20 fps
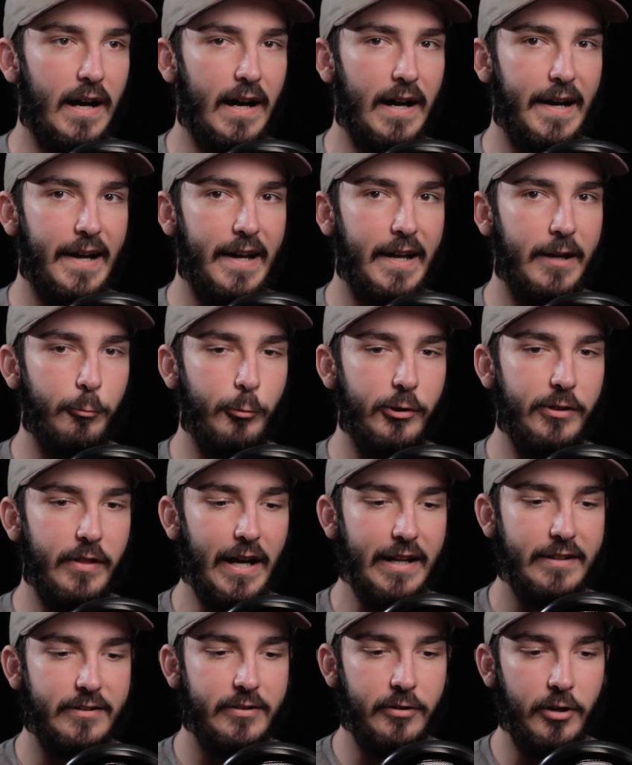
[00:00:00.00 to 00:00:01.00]
I would
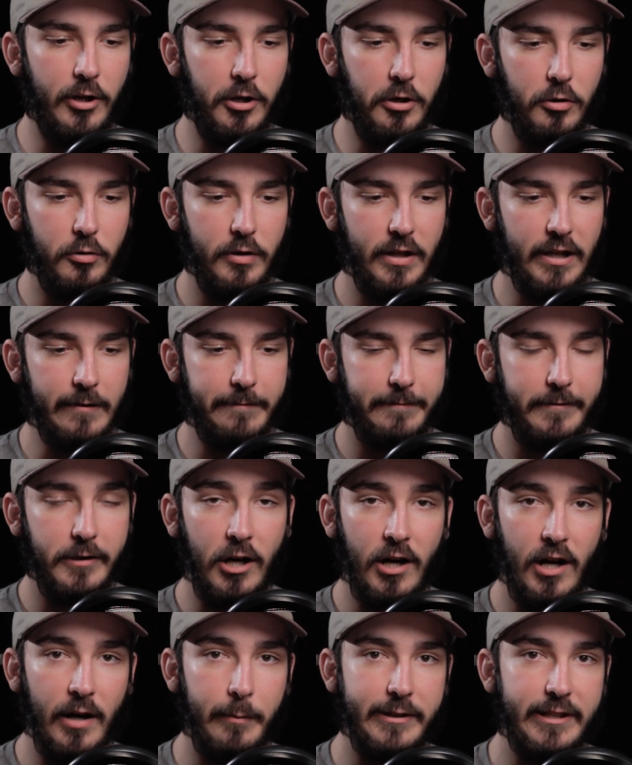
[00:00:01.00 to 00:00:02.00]
like to know if
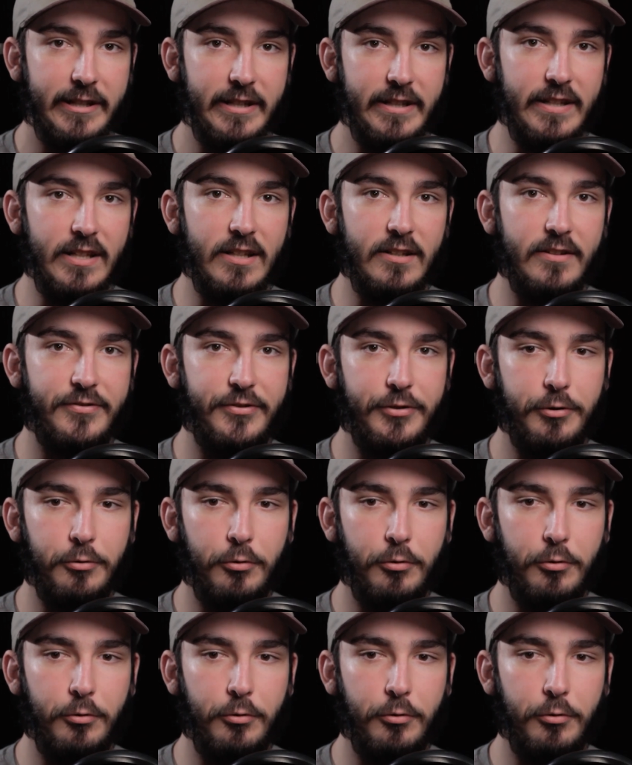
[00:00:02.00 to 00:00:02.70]
comedy is